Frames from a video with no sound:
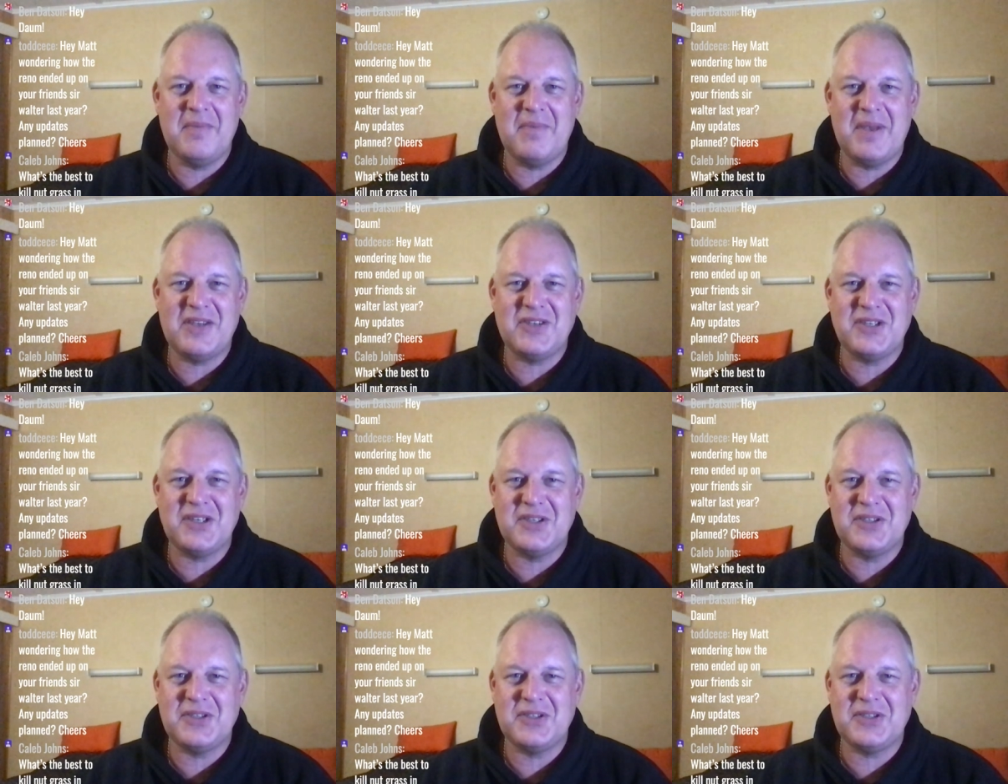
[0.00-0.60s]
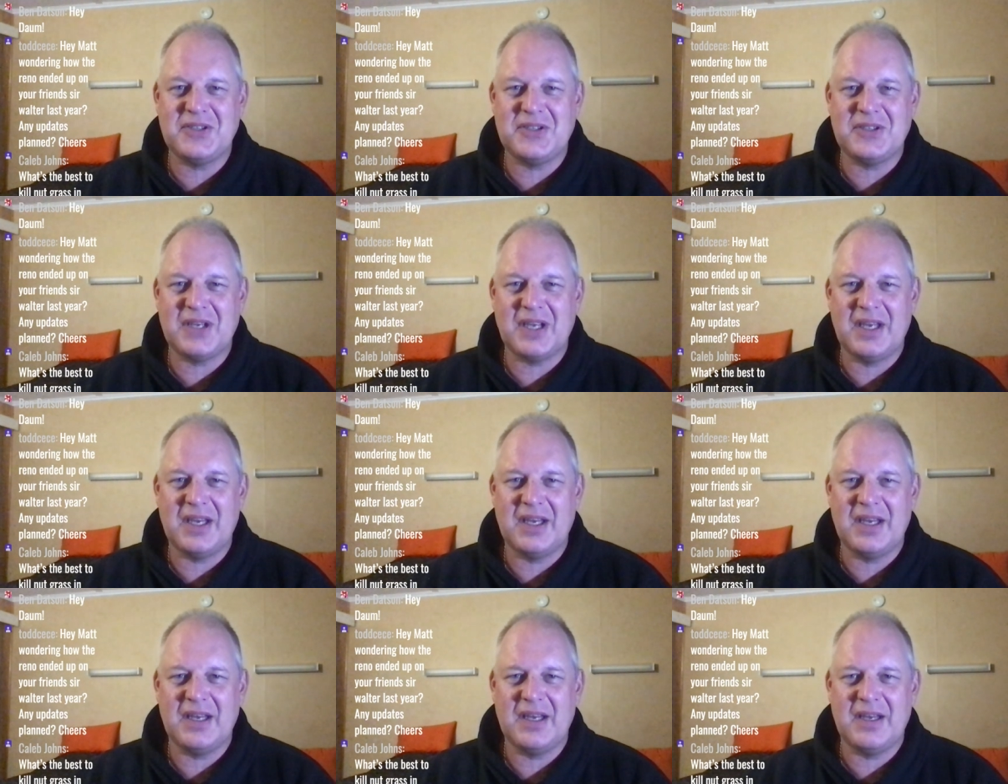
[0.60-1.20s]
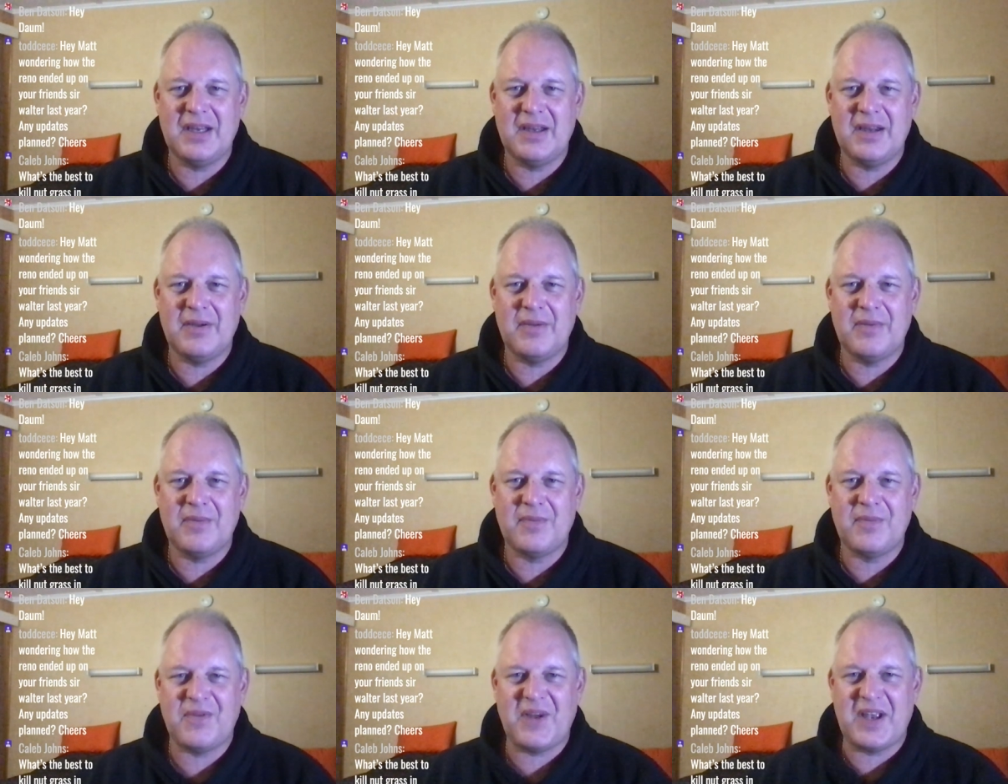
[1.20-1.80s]
message,
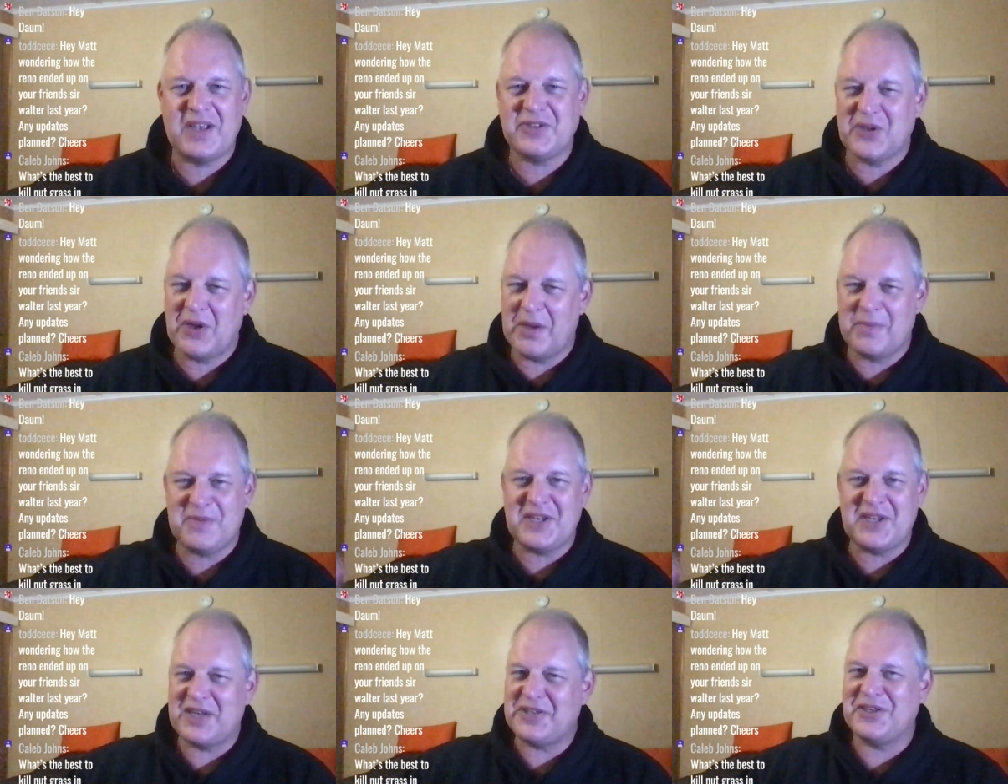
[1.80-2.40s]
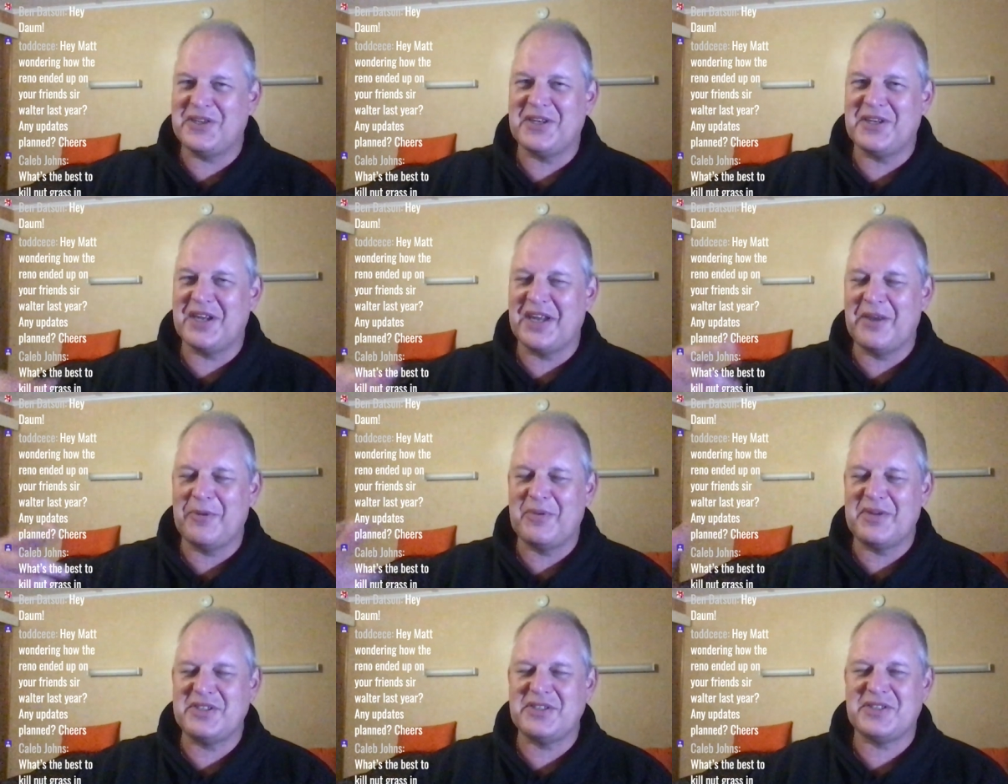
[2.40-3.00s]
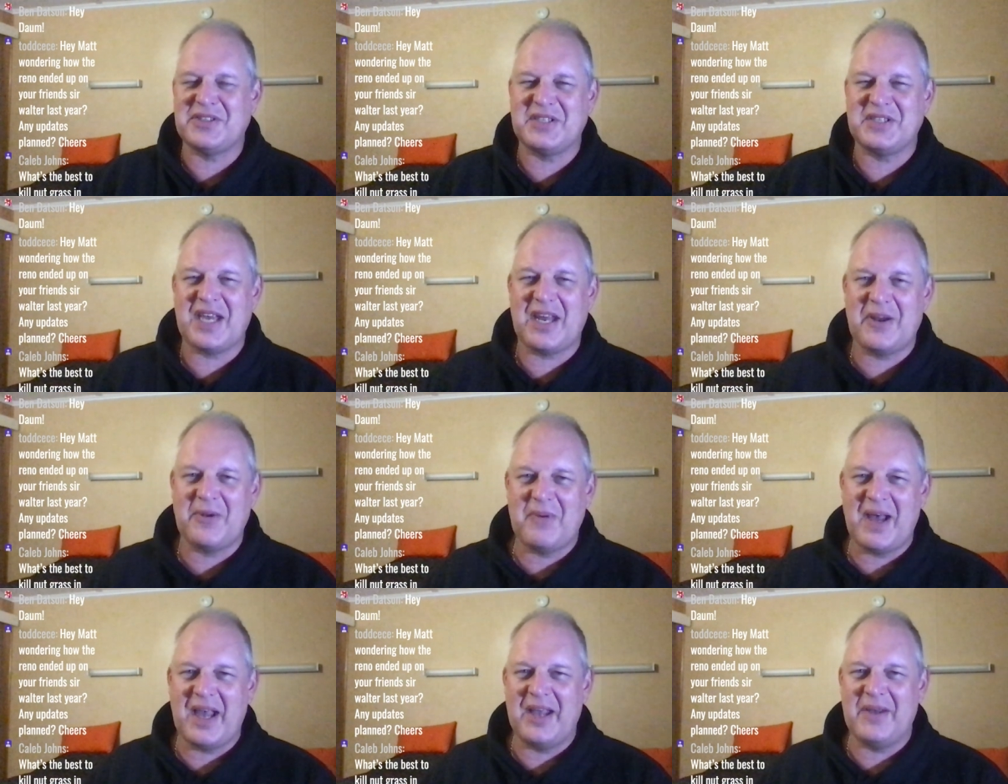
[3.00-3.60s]
FaceTime session. We just chat
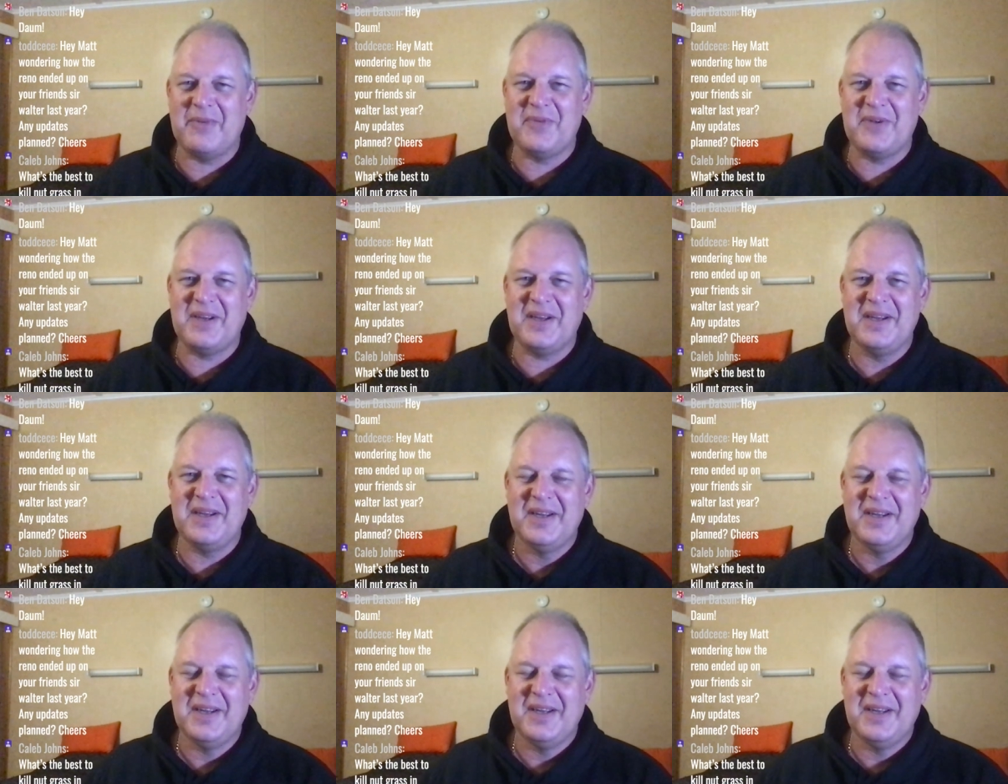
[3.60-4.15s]
away, and we're,